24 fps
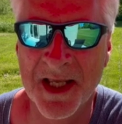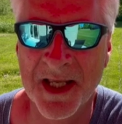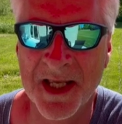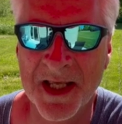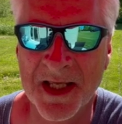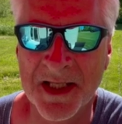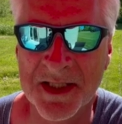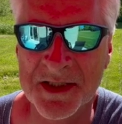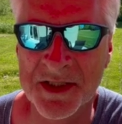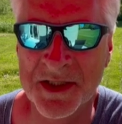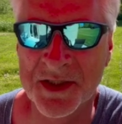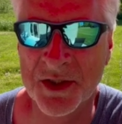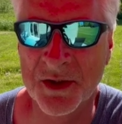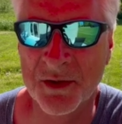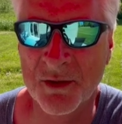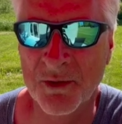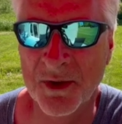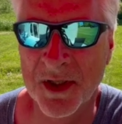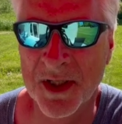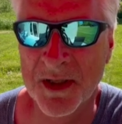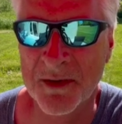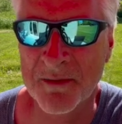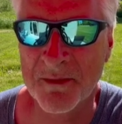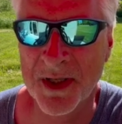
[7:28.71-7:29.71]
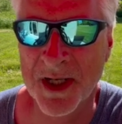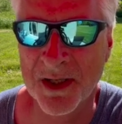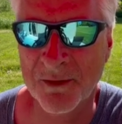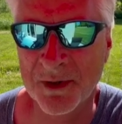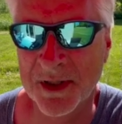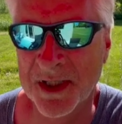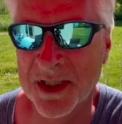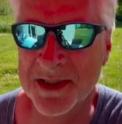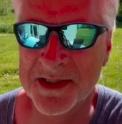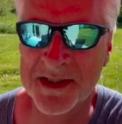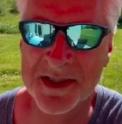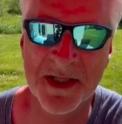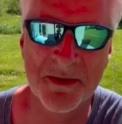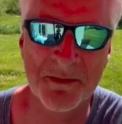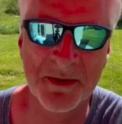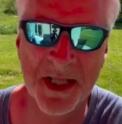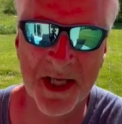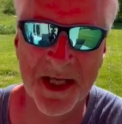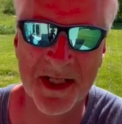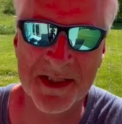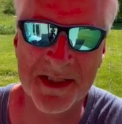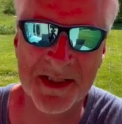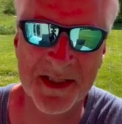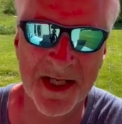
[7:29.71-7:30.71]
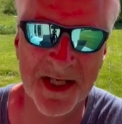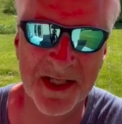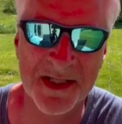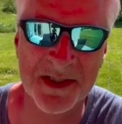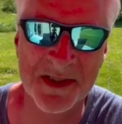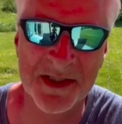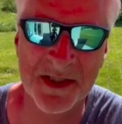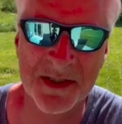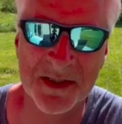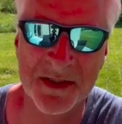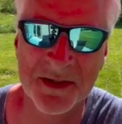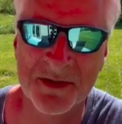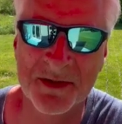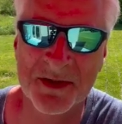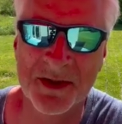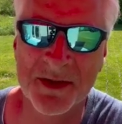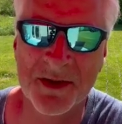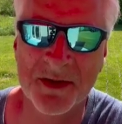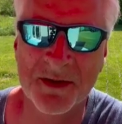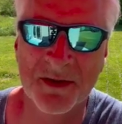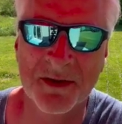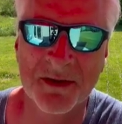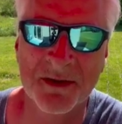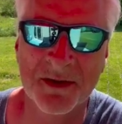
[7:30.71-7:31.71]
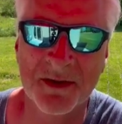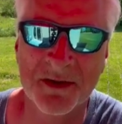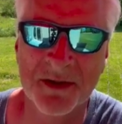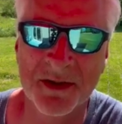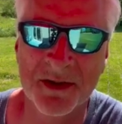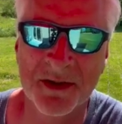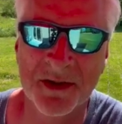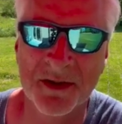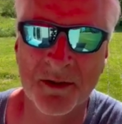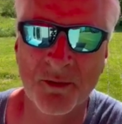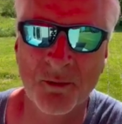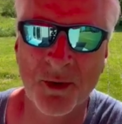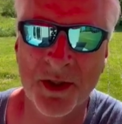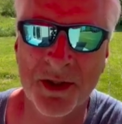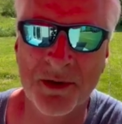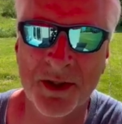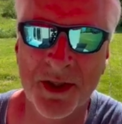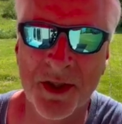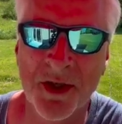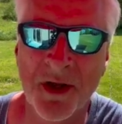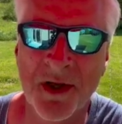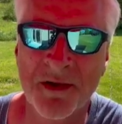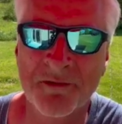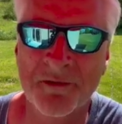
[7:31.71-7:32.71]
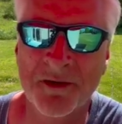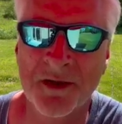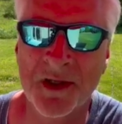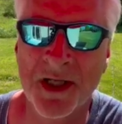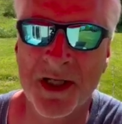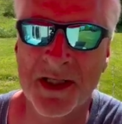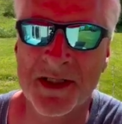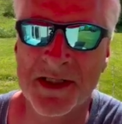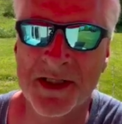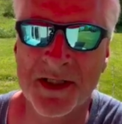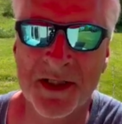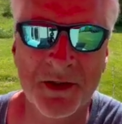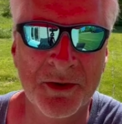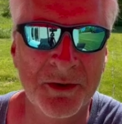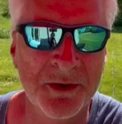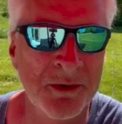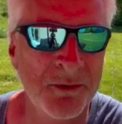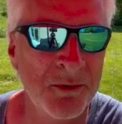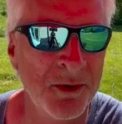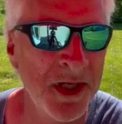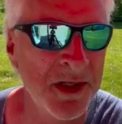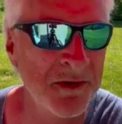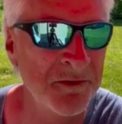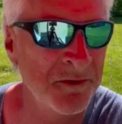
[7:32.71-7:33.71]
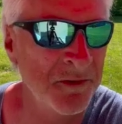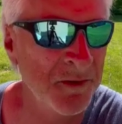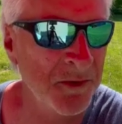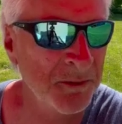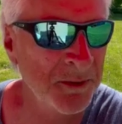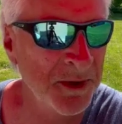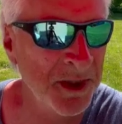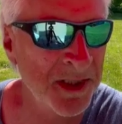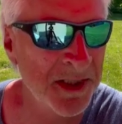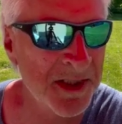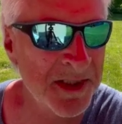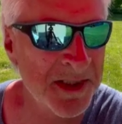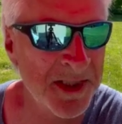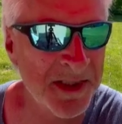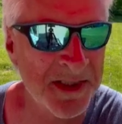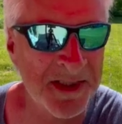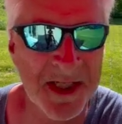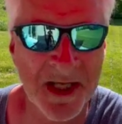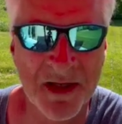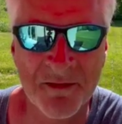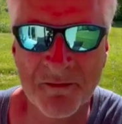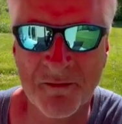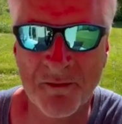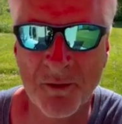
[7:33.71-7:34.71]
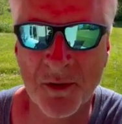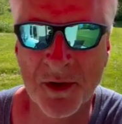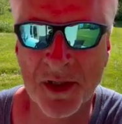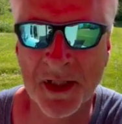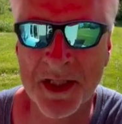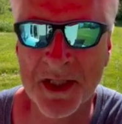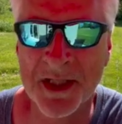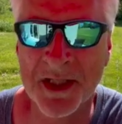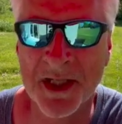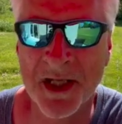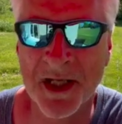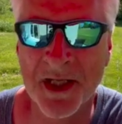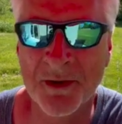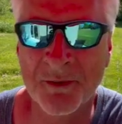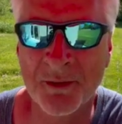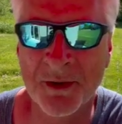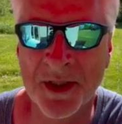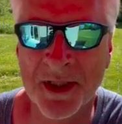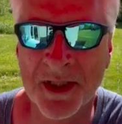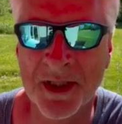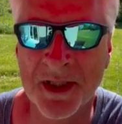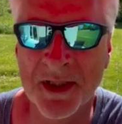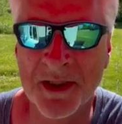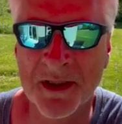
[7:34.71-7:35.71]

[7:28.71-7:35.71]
And so I would like some of that sense to start wearing off on us here in Renfrew, because as that 4-lane highway